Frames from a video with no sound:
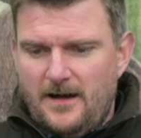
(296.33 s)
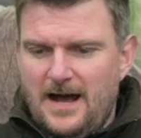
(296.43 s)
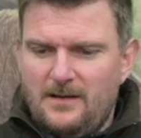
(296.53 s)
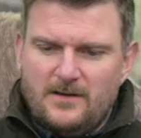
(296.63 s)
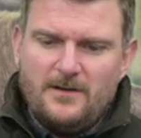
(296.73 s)

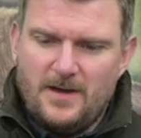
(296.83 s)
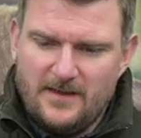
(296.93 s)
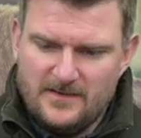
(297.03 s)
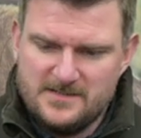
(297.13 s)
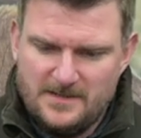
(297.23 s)
I'm going to
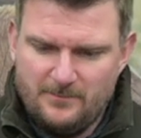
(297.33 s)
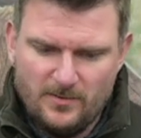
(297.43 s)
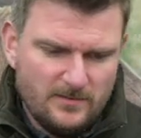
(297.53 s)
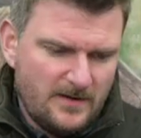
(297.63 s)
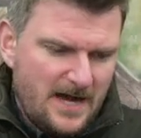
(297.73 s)
make this
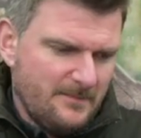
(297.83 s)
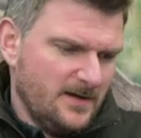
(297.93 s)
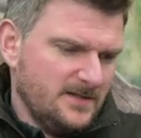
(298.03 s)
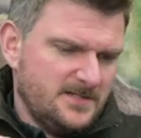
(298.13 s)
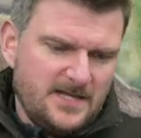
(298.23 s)
simple. I'm
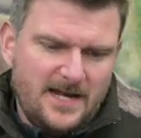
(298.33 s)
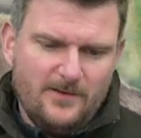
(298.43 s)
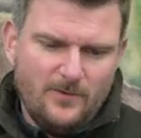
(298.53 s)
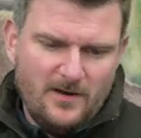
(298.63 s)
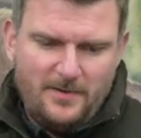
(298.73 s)
going to tell
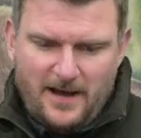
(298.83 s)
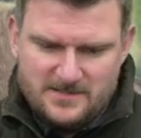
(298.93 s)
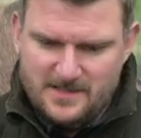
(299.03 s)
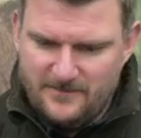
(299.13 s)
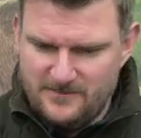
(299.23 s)
you all
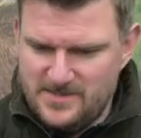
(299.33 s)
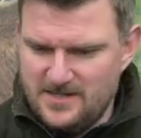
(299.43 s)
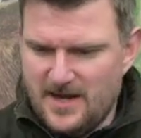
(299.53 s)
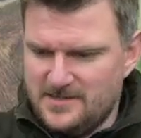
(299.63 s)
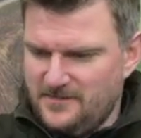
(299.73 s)
about it from
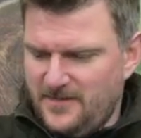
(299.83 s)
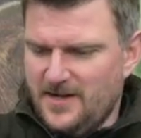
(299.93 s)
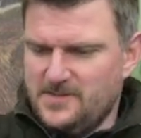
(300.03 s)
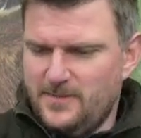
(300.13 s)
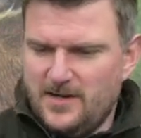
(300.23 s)
start to
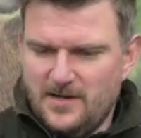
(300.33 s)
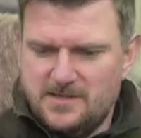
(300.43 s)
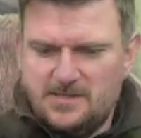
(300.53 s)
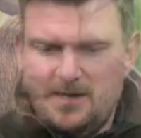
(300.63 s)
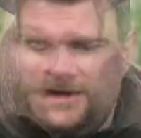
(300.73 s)
finish,
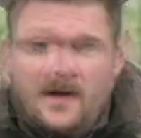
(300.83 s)
because